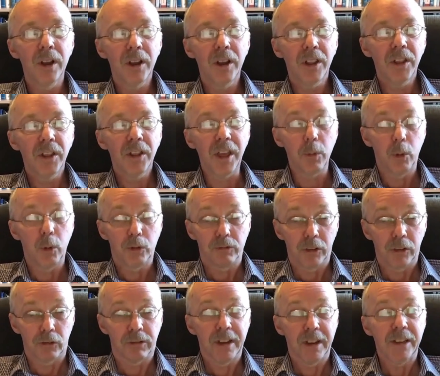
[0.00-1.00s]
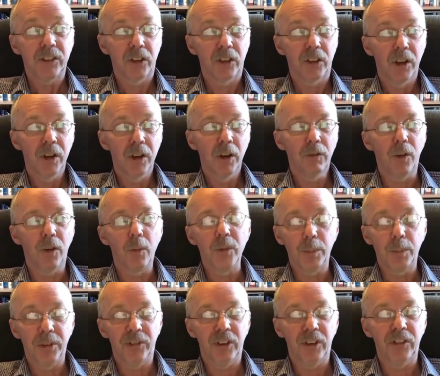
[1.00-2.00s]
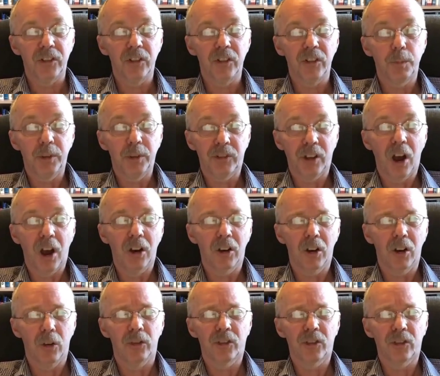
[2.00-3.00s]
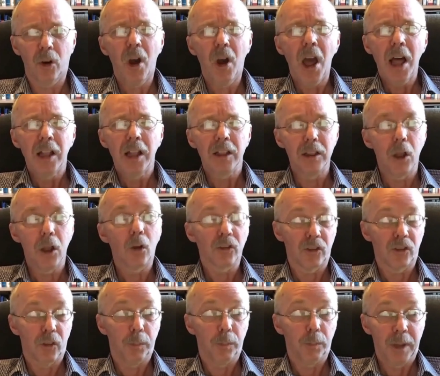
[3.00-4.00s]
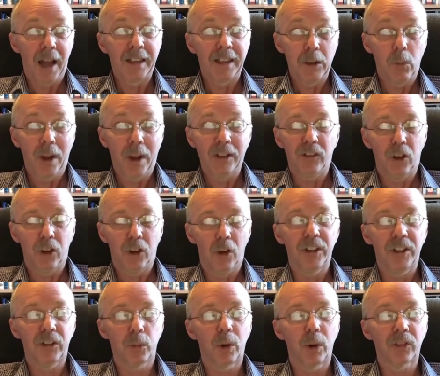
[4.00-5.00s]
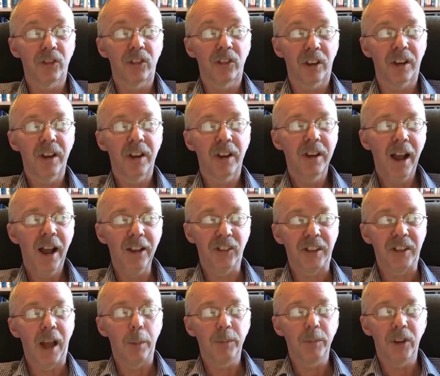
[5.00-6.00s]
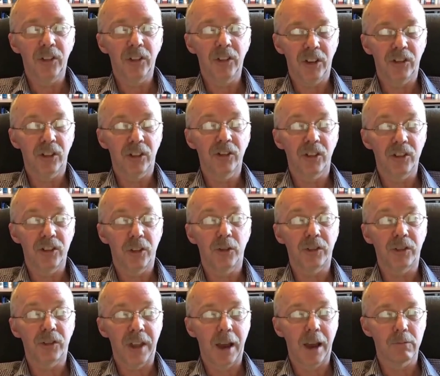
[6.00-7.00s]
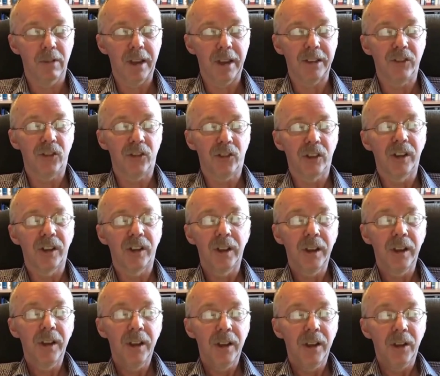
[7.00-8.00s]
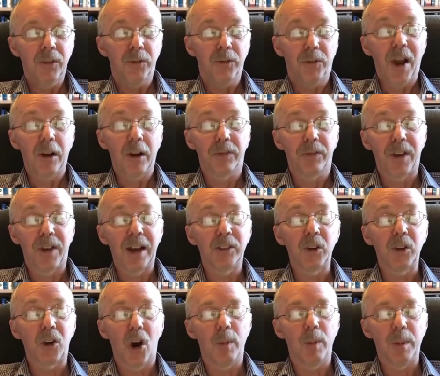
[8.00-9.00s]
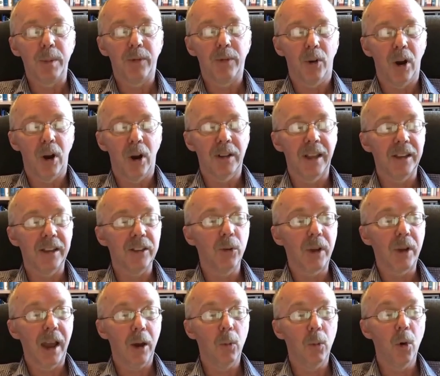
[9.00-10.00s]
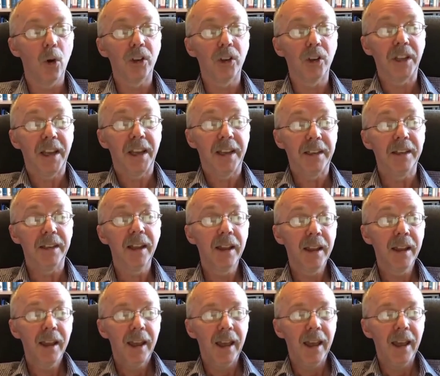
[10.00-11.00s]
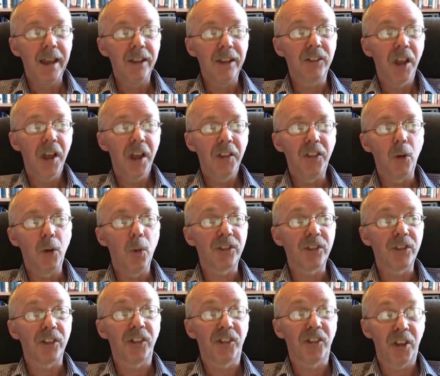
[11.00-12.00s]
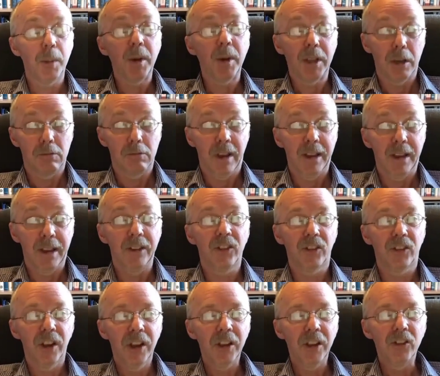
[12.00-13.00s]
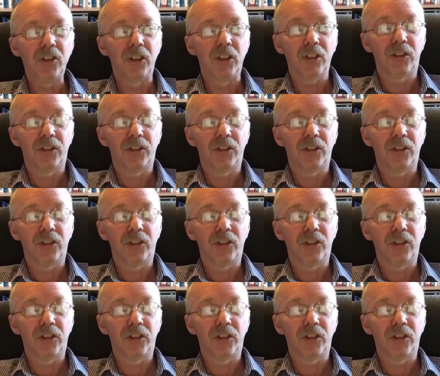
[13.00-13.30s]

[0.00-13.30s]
they would retreat from the position of Busaco. So lots of planning went on. This wasn't a snap decision to use that ridge. Final comment before I let you get a word in is there was a similar ridge just